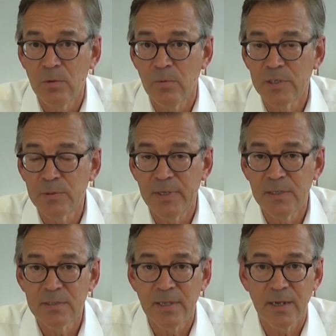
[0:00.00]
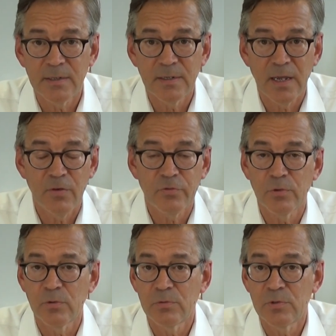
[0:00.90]
which means that
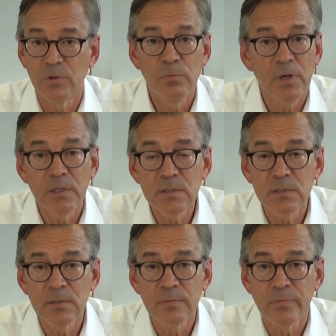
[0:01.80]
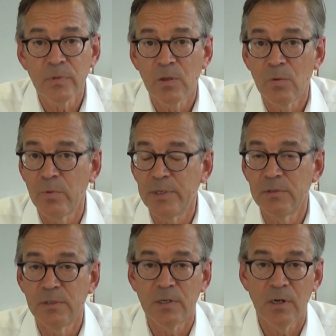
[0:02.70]
after two months, when you
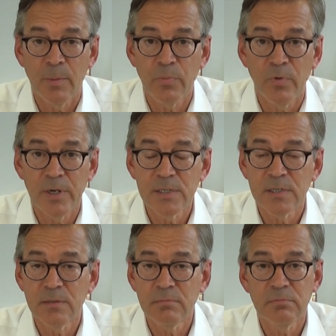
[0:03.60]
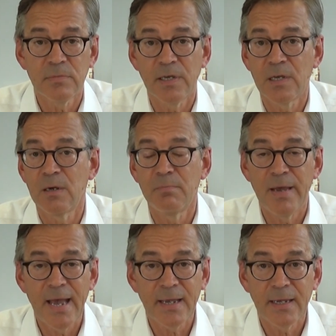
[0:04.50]
did an operation, they come
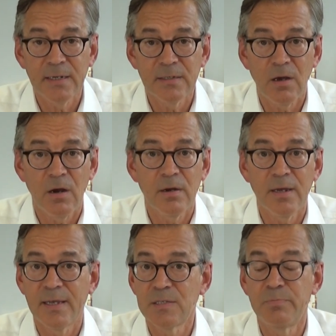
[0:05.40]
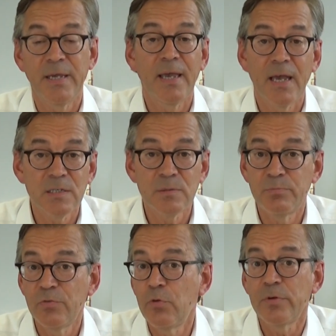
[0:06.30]
back and are as big as
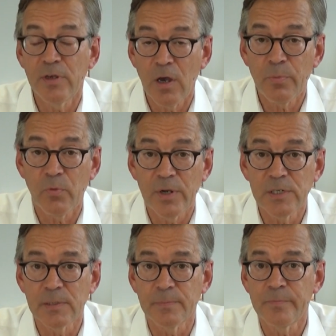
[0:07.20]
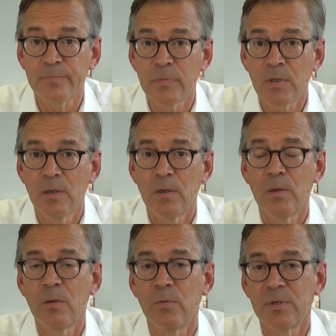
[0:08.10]
before the operation,
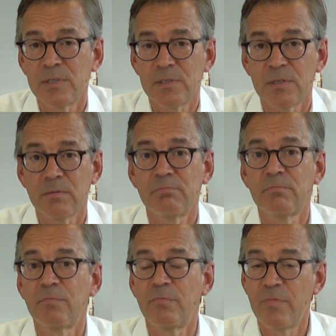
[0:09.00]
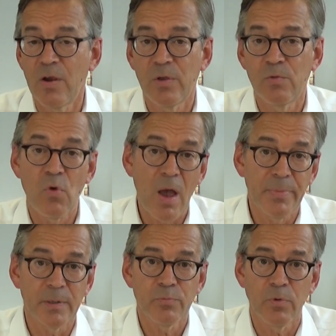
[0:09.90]
which is a very
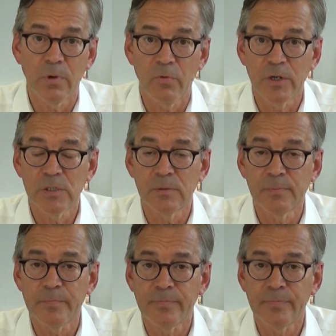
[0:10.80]
rapid progression.